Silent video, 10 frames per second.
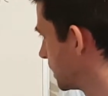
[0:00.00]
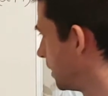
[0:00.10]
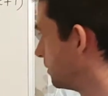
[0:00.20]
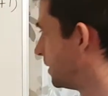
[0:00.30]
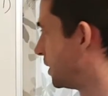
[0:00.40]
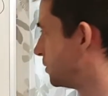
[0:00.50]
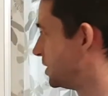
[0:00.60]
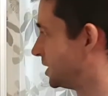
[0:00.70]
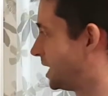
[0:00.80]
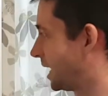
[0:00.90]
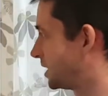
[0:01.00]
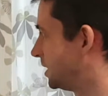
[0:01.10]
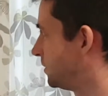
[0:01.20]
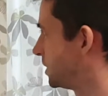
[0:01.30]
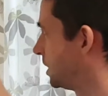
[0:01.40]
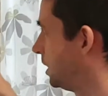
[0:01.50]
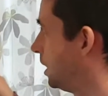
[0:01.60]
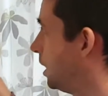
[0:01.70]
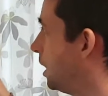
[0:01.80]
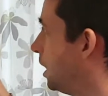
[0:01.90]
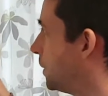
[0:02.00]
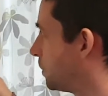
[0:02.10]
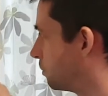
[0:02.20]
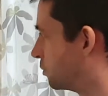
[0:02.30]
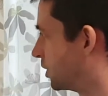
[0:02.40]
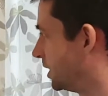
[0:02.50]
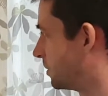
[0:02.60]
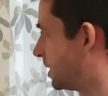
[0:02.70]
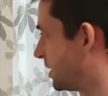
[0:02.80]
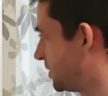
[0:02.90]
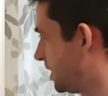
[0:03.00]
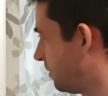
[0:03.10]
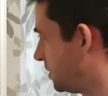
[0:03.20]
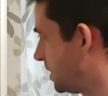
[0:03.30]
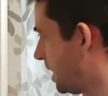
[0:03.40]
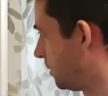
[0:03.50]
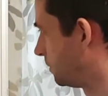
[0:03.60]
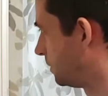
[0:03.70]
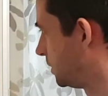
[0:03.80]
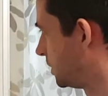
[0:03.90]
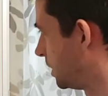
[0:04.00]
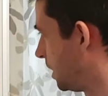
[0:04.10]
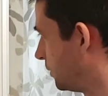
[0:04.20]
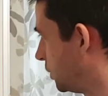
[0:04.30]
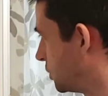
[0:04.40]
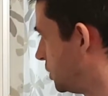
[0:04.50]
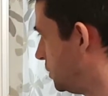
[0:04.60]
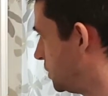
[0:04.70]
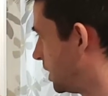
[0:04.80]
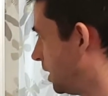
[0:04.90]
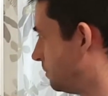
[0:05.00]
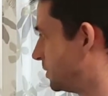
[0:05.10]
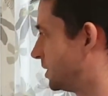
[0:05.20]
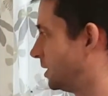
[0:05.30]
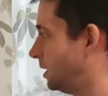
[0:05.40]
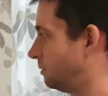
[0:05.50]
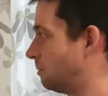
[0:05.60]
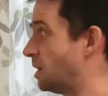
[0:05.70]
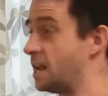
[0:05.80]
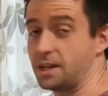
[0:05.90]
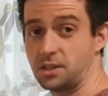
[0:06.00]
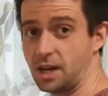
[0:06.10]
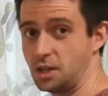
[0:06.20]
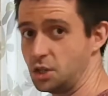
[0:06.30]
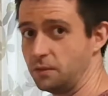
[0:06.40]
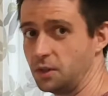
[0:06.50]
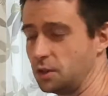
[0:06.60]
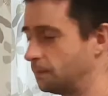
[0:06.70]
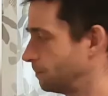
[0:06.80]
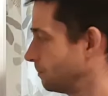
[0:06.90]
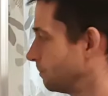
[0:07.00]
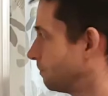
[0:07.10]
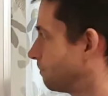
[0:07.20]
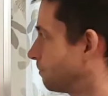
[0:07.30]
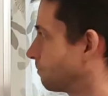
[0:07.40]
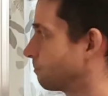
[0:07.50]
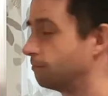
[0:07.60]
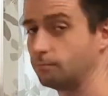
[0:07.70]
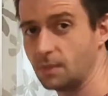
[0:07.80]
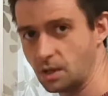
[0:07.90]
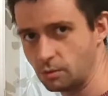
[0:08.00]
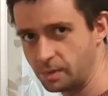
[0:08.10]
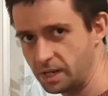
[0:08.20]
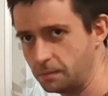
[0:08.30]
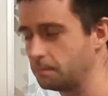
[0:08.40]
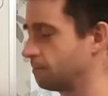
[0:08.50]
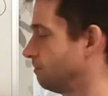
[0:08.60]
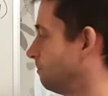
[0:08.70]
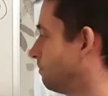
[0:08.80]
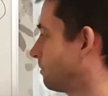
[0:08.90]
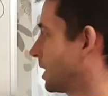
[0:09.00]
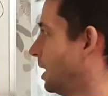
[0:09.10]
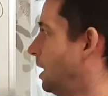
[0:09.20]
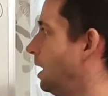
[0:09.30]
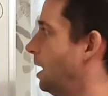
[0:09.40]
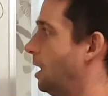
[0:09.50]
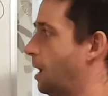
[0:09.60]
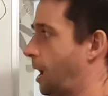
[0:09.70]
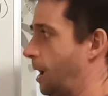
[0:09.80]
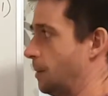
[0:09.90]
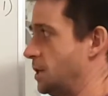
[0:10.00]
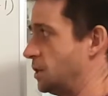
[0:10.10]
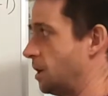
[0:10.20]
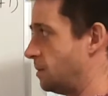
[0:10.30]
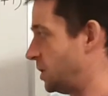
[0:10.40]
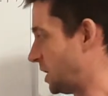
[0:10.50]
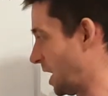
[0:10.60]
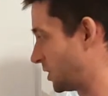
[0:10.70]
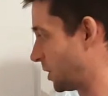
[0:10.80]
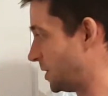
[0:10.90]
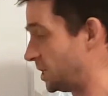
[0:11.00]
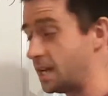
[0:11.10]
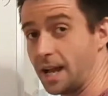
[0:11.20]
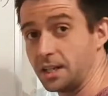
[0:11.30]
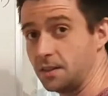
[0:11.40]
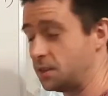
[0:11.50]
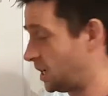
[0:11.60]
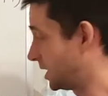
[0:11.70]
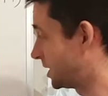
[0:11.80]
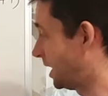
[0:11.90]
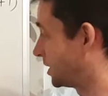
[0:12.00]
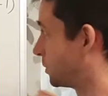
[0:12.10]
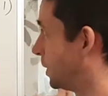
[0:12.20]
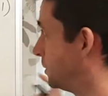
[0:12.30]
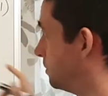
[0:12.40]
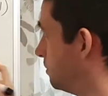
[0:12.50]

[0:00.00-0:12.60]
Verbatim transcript: going further into the negatives, bring the plus 7 down so that I've got two terms for my next stage of division. And repeat. How many times does x go into negative 6x? Well,